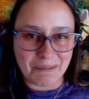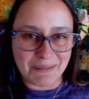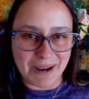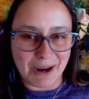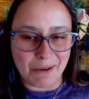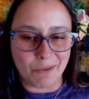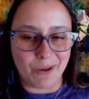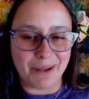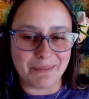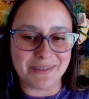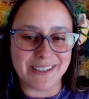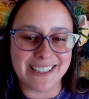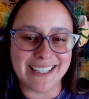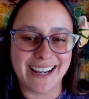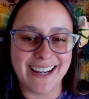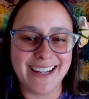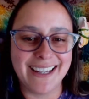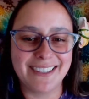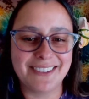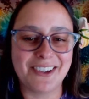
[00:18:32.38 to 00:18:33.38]
my
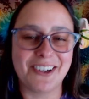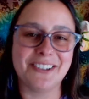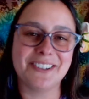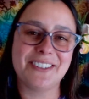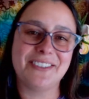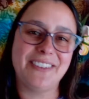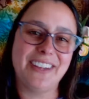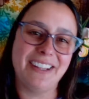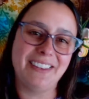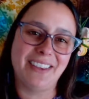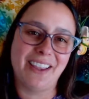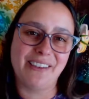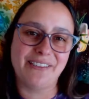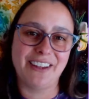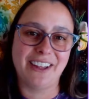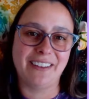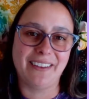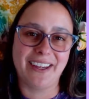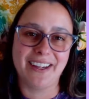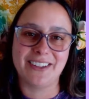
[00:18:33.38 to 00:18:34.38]
website,
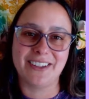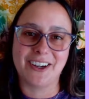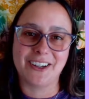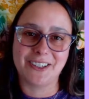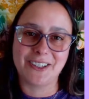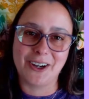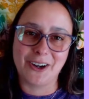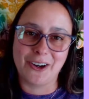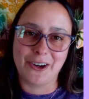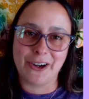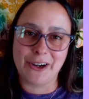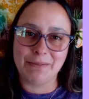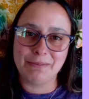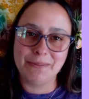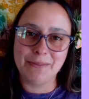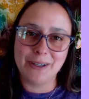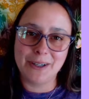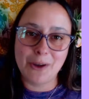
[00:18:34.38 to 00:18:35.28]
cultivatelovela.com,